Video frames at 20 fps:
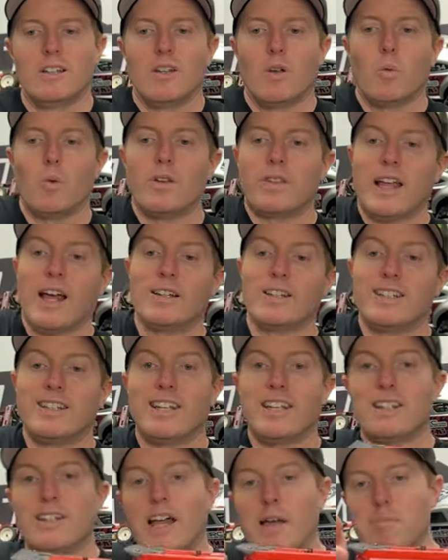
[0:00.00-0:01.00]
with L E
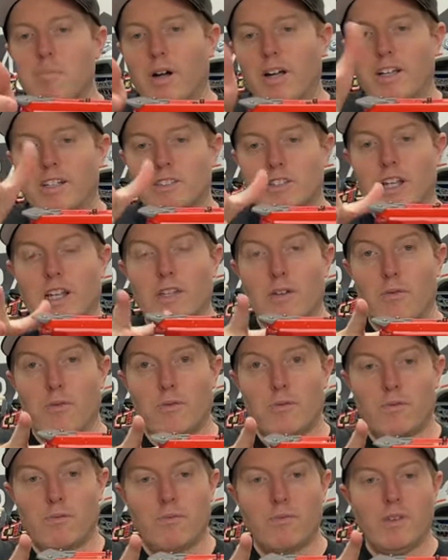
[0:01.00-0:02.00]
D light buckets in the
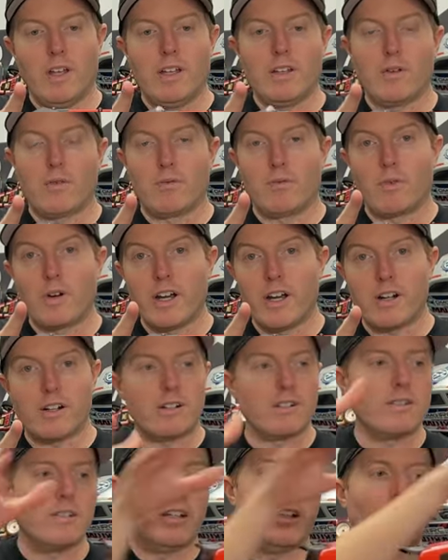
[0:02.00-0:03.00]
in the
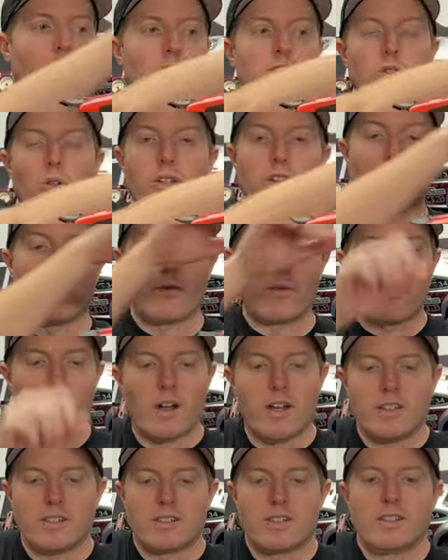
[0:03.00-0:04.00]
rear and also in the
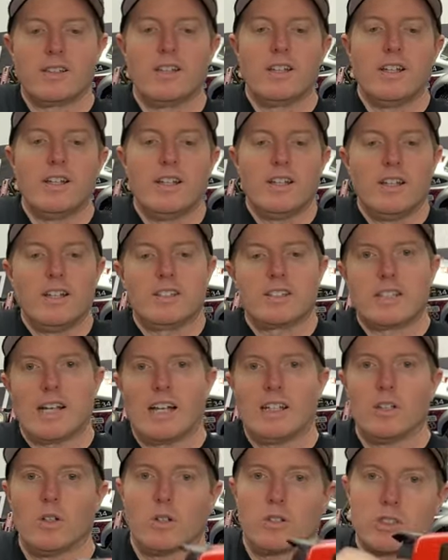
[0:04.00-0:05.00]
front. It's got
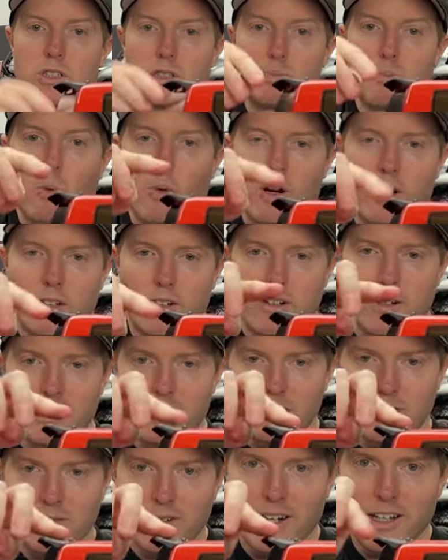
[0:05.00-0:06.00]
a little
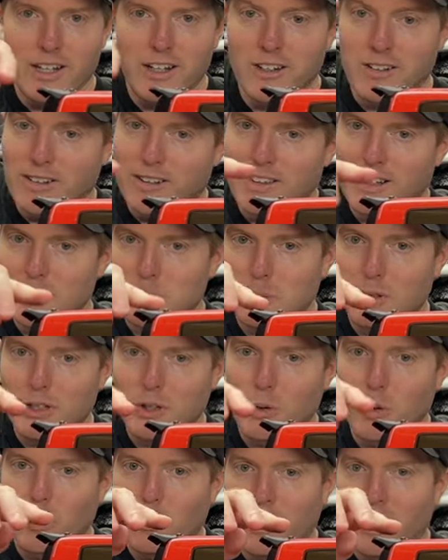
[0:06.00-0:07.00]
spoiler right here. The thing's pretty
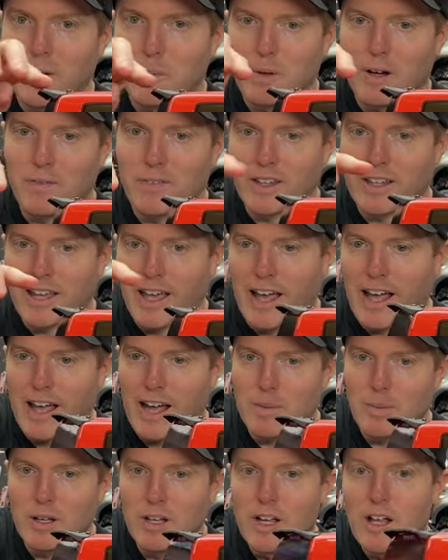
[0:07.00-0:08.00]
cool right above the
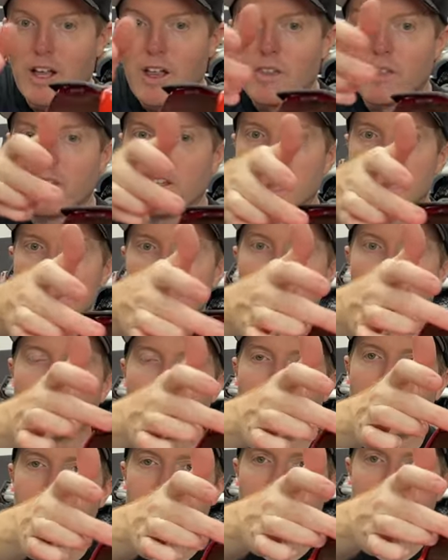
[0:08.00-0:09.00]
cab. This little
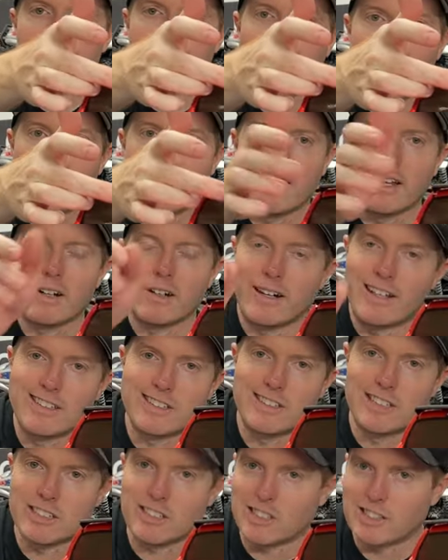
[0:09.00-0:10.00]
light that's back here, it's
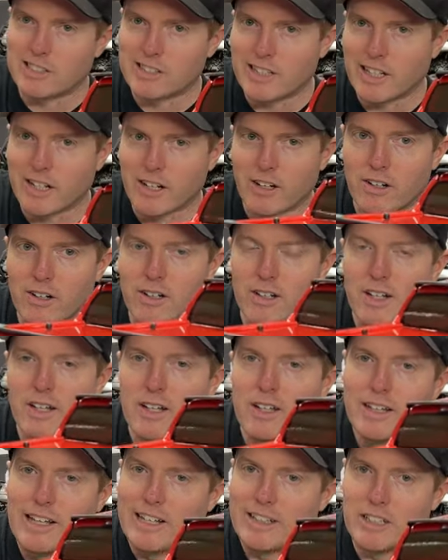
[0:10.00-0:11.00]
just a sticker.
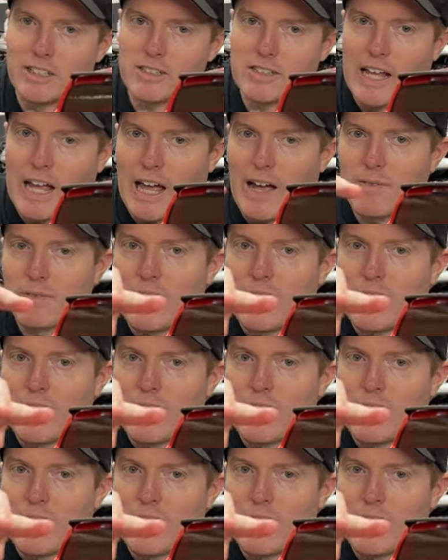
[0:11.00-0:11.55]
It doesn't have